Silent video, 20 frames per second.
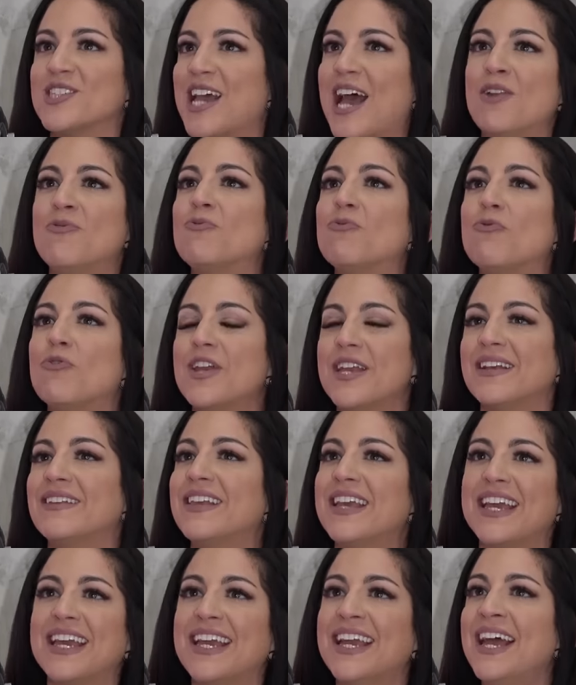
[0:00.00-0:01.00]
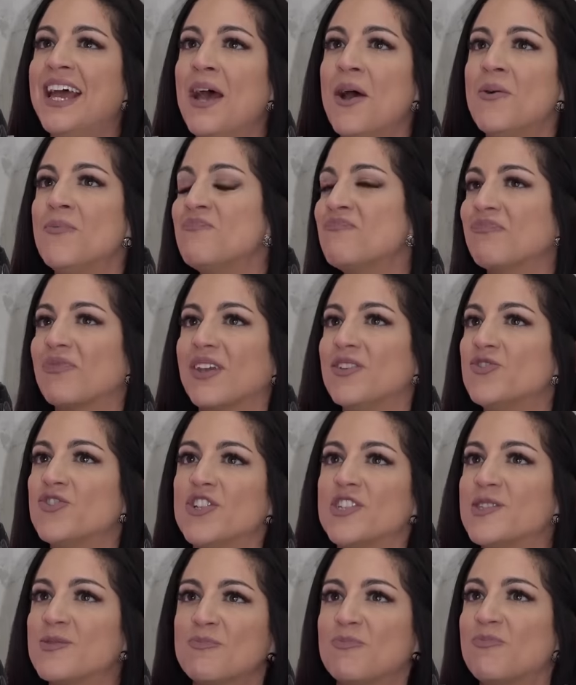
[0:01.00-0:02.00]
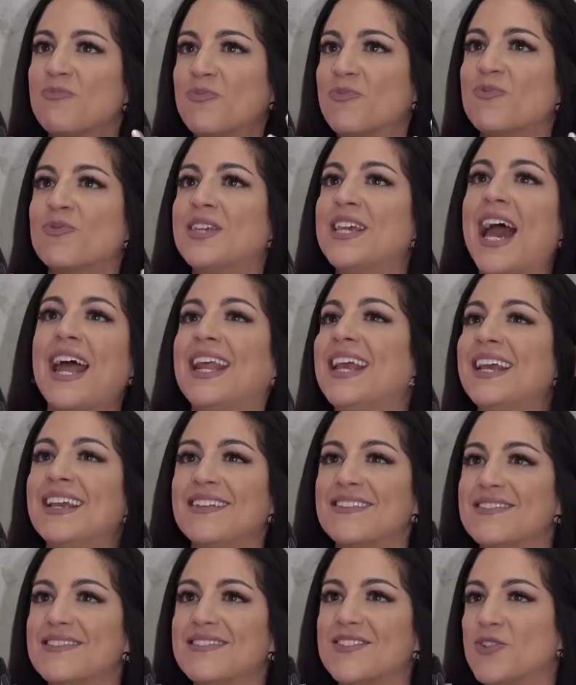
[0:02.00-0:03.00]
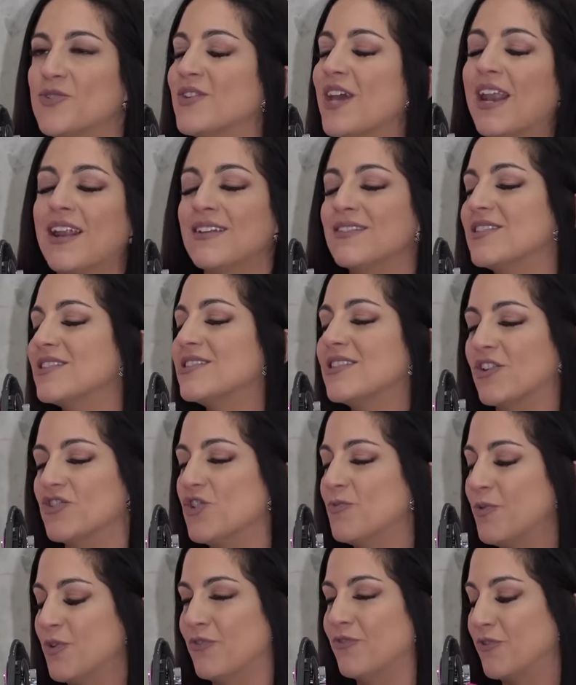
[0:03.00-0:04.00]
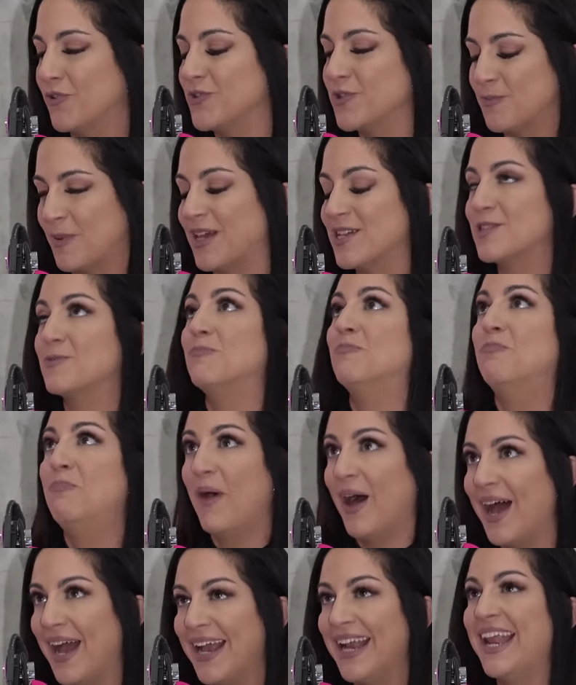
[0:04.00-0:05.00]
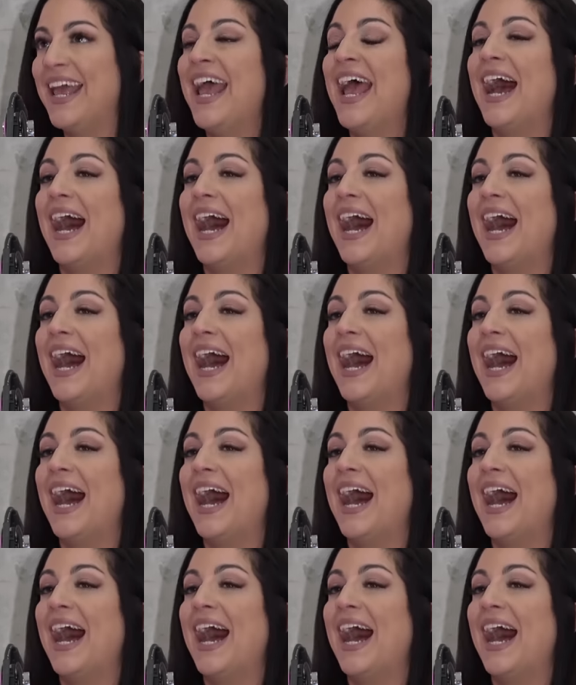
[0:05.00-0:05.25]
and really getting to such a beautiful space. But